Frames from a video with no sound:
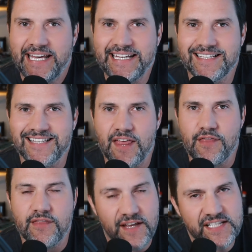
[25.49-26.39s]
is
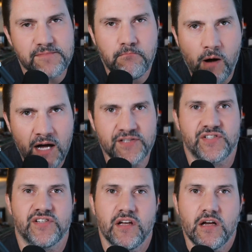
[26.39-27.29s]
this
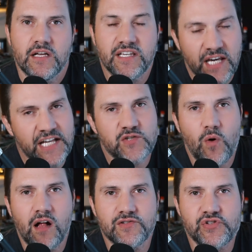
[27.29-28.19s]
month's King's
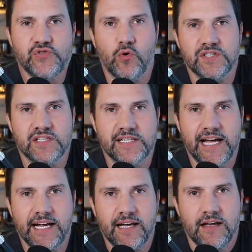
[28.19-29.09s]
Wild Shorts
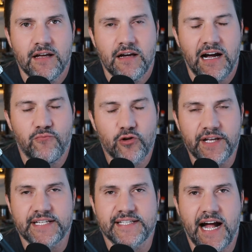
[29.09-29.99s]
deck. I'm really
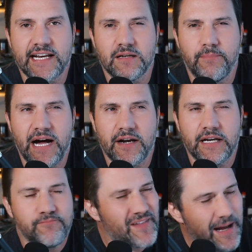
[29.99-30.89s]
excited about it.